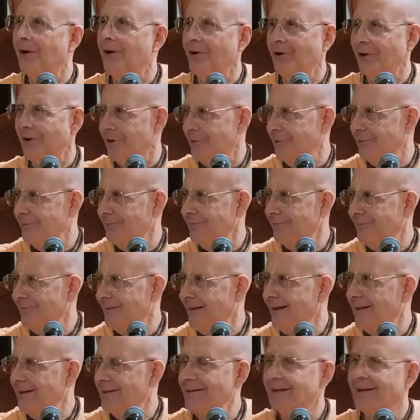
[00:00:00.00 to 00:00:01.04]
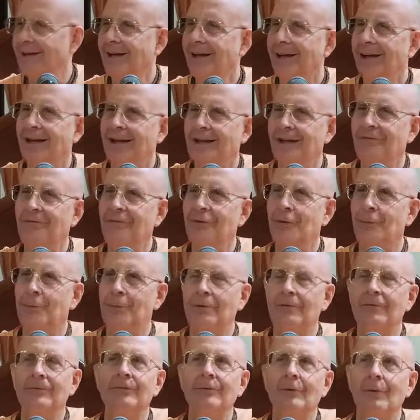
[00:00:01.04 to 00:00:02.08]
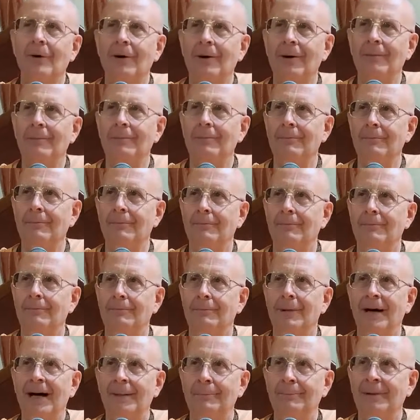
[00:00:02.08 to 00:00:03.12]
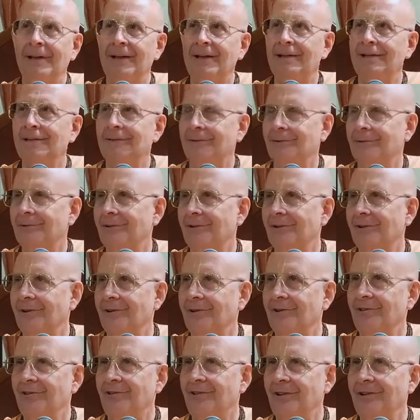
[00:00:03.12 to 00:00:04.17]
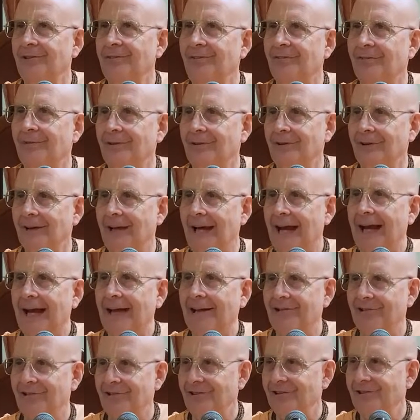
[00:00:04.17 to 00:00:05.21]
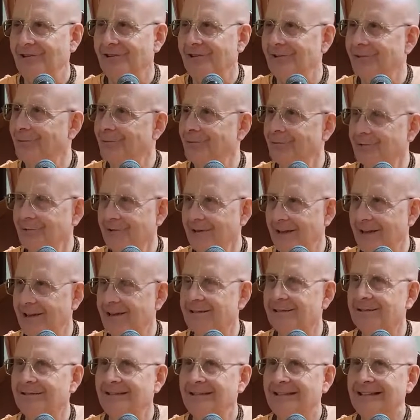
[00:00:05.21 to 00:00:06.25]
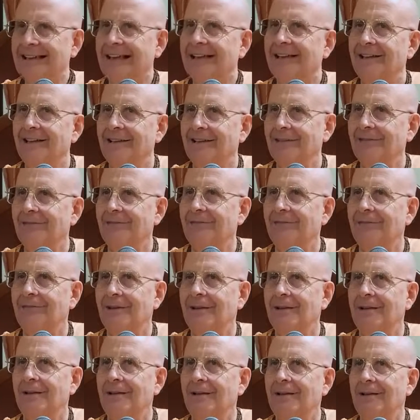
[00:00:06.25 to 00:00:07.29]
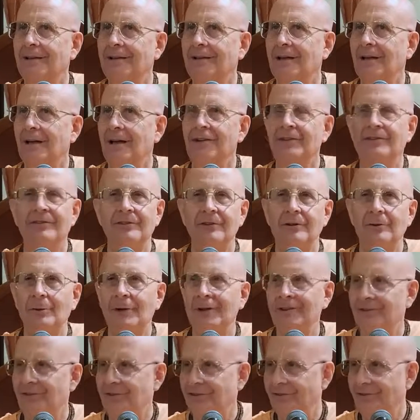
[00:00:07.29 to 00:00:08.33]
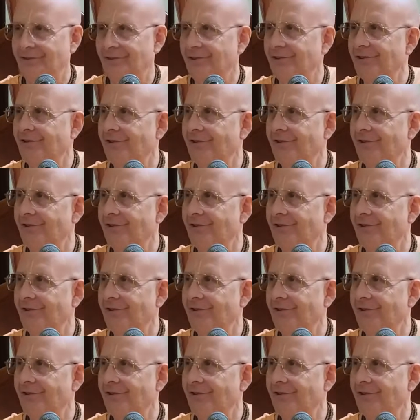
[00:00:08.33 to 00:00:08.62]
know, that if you perform papa, or sinful action, you will get negative consequences in the